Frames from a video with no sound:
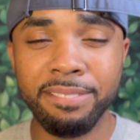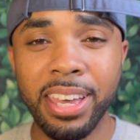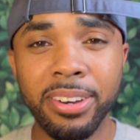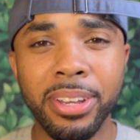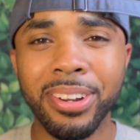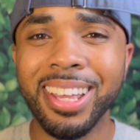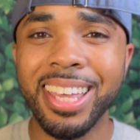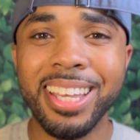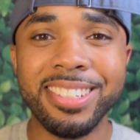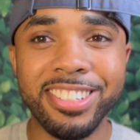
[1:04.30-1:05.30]
Failure
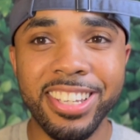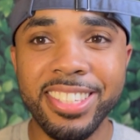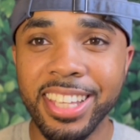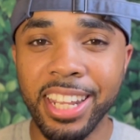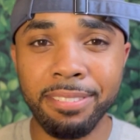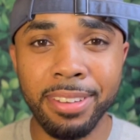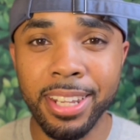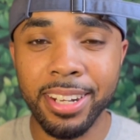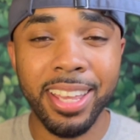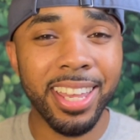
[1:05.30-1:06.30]
is just an
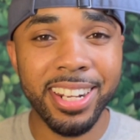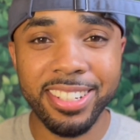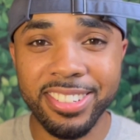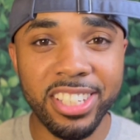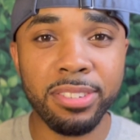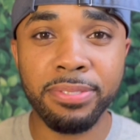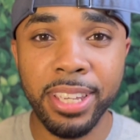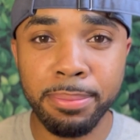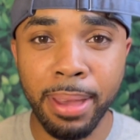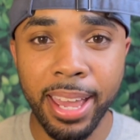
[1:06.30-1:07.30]
event, it is just
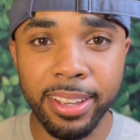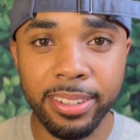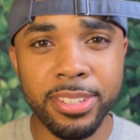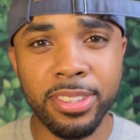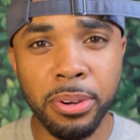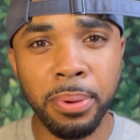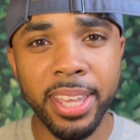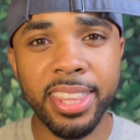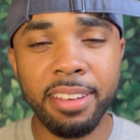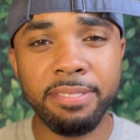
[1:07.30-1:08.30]
feedback. There's no way
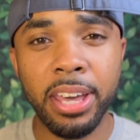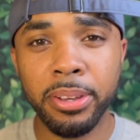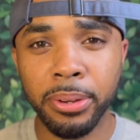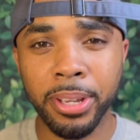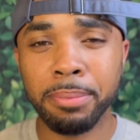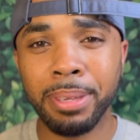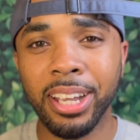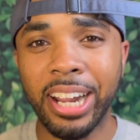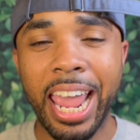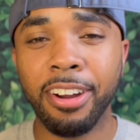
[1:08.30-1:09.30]
that failure can be a
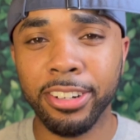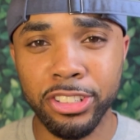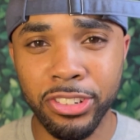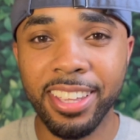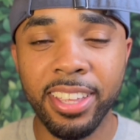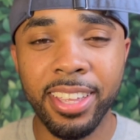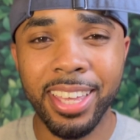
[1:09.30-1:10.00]
character trait.